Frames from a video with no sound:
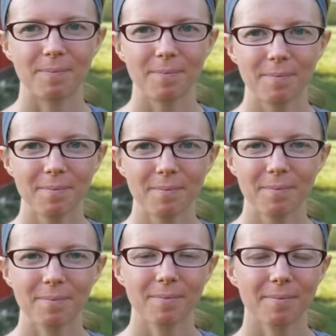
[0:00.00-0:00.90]

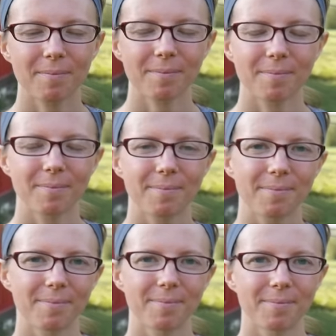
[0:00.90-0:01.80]

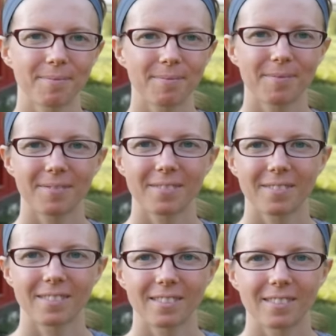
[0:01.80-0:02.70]

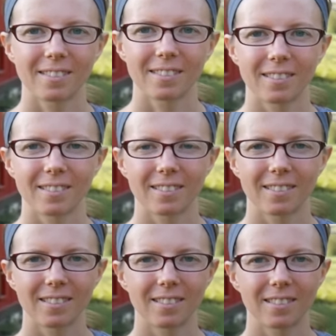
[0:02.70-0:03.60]
This person isn't speaking.